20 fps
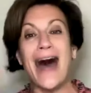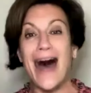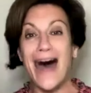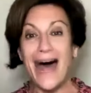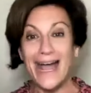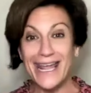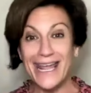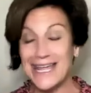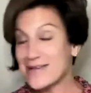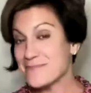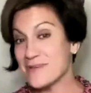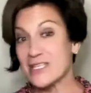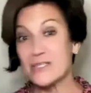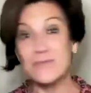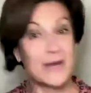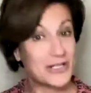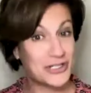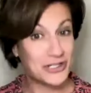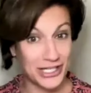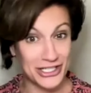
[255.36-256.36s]
I am a
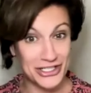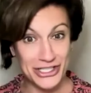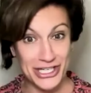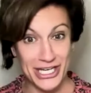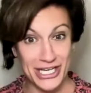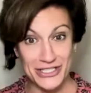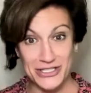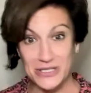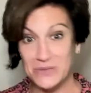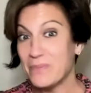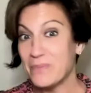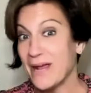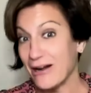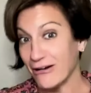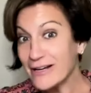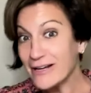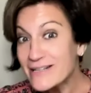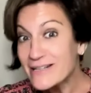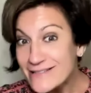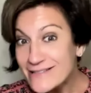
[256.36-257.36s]
special education
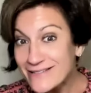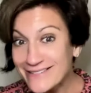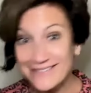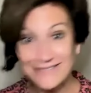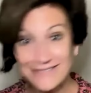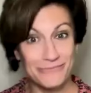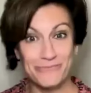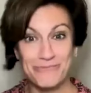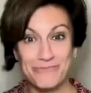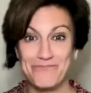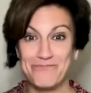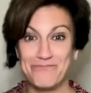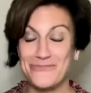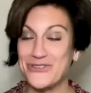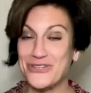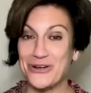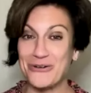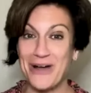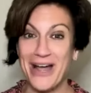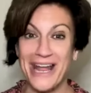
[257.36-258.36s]
parent.
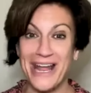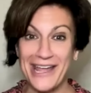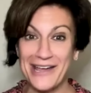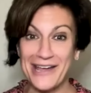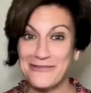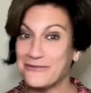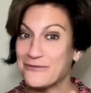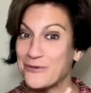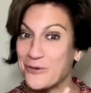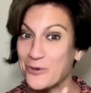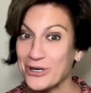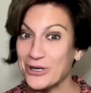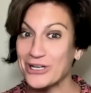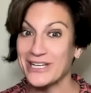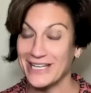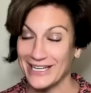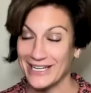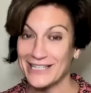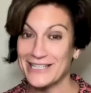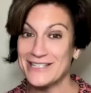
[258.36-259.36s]
So I have 4
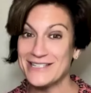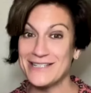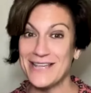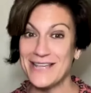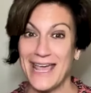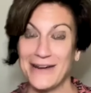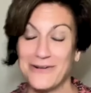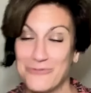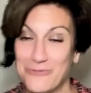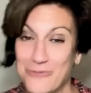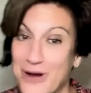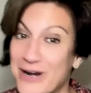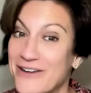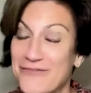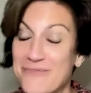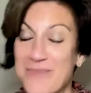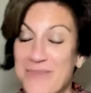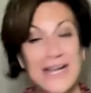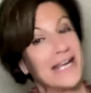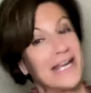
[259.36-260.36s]
kids, and one
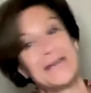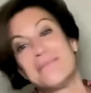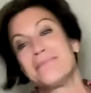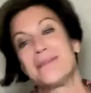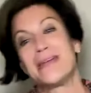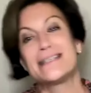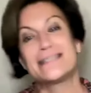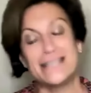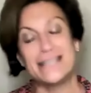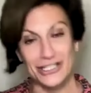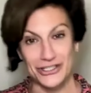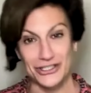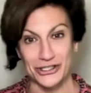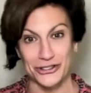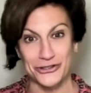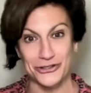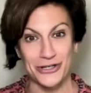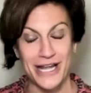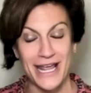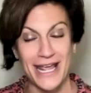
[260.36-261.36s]
of my amazing
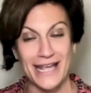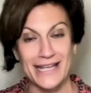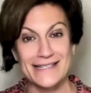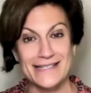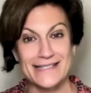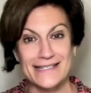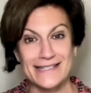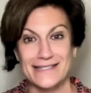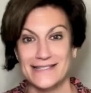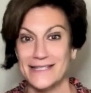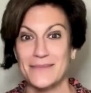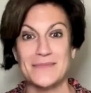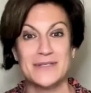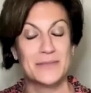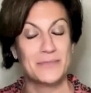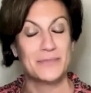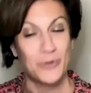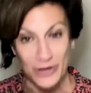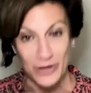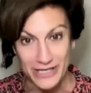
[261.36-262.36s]
children has some
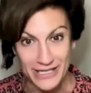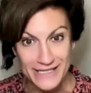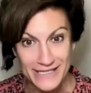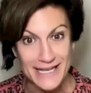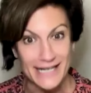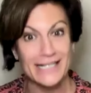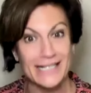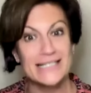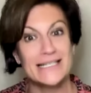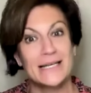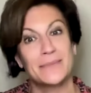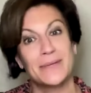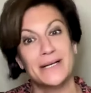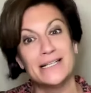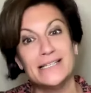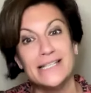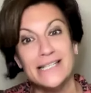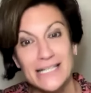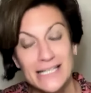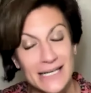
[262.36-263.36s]
support needs
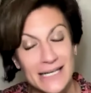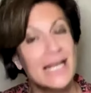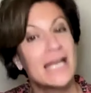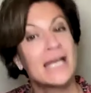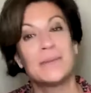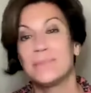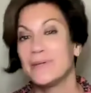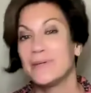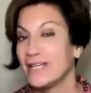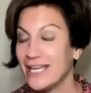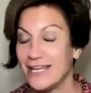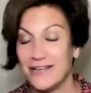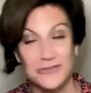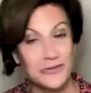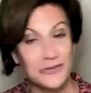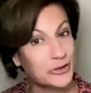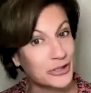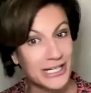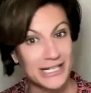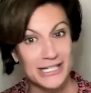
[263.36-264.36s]
academically and
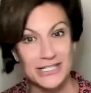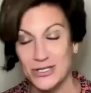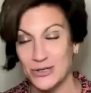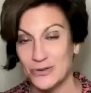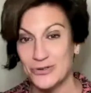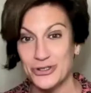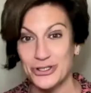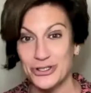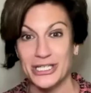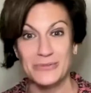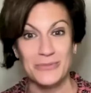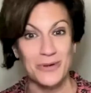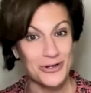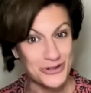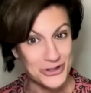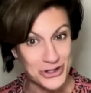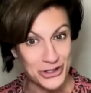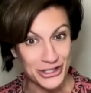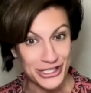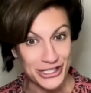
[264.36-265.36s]
behaviorally and socially and
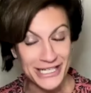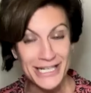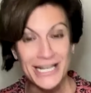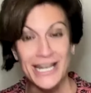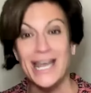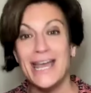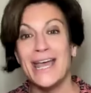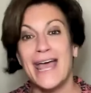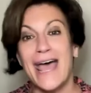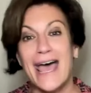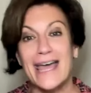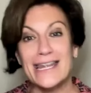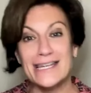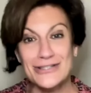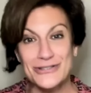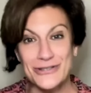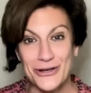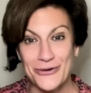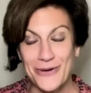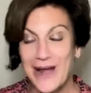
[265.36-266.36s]
emotionally. And
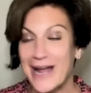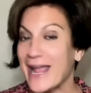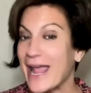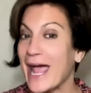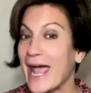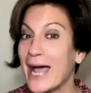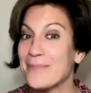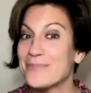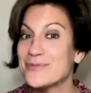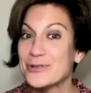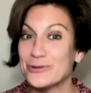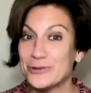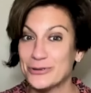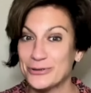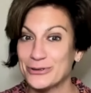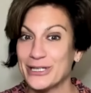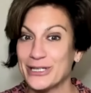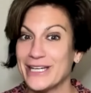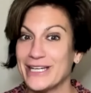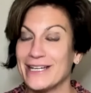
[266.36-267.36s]
so I
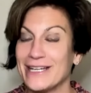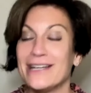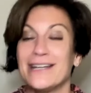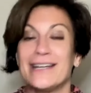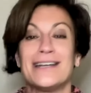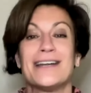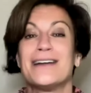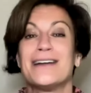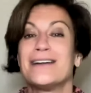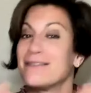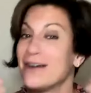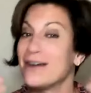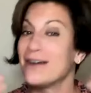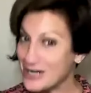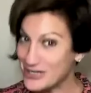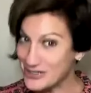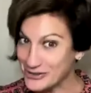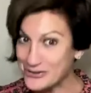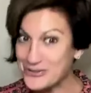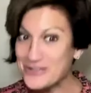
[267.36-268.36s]
absolutely
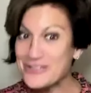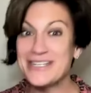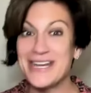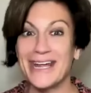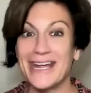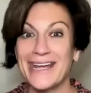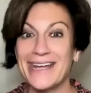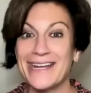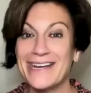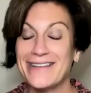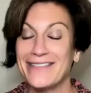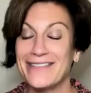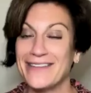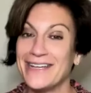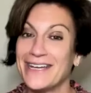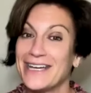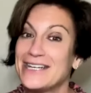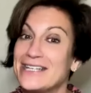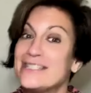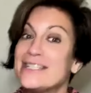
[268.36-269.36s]
understand
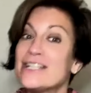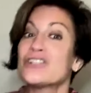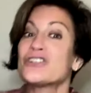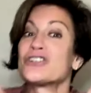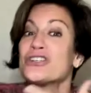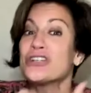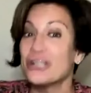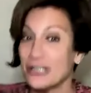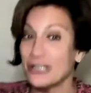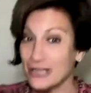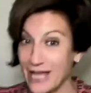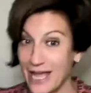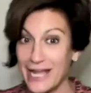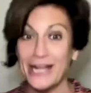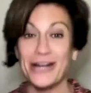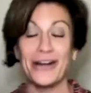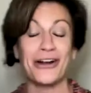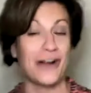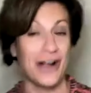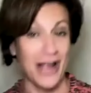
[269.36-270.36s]
the additional
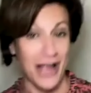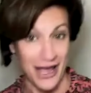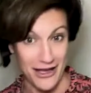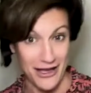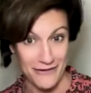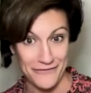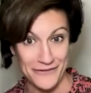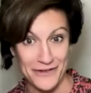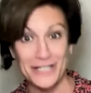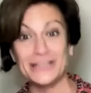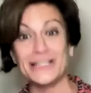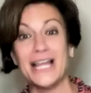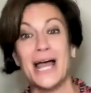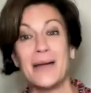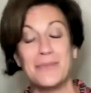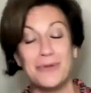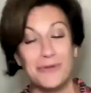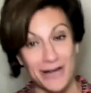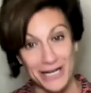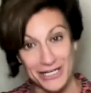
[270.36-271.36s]
layer of
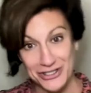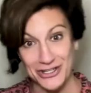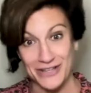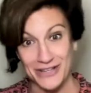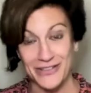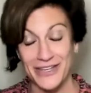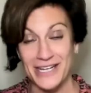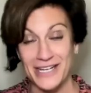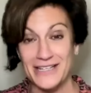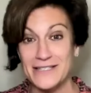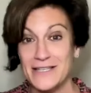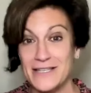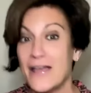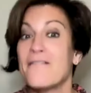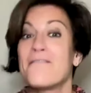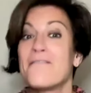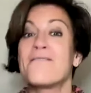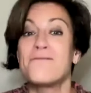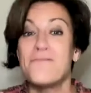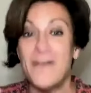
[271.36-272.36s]
collaboration that is
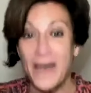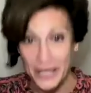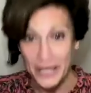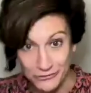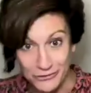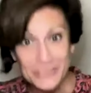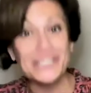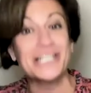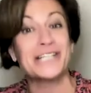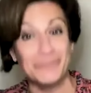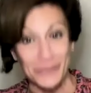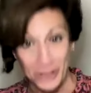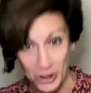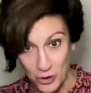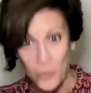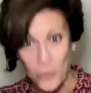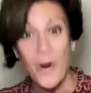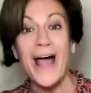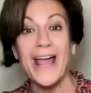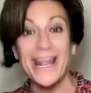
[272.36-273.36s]
federally
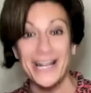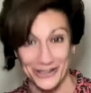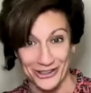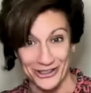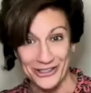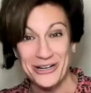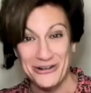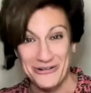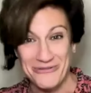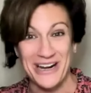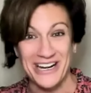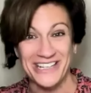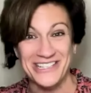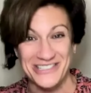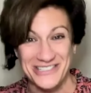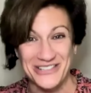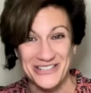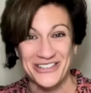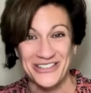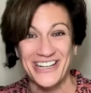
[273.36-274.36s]
required when a
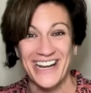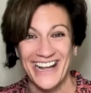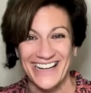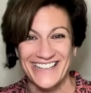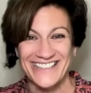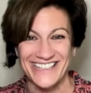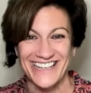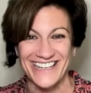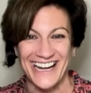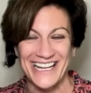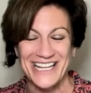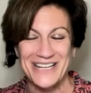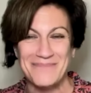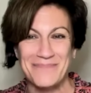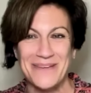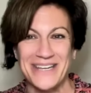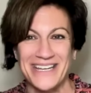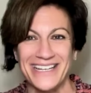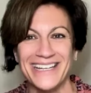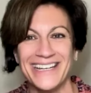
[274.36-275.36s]
student has an
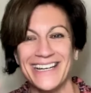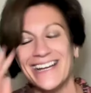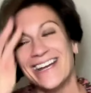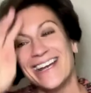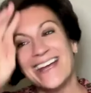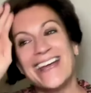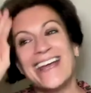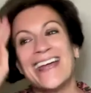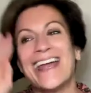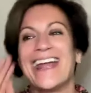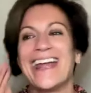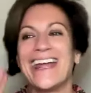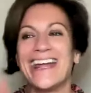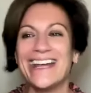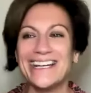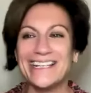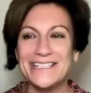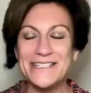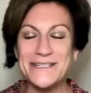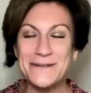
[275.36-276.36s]
IEP.
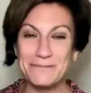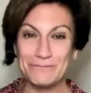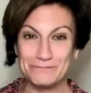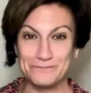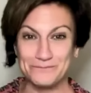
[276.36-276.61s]
And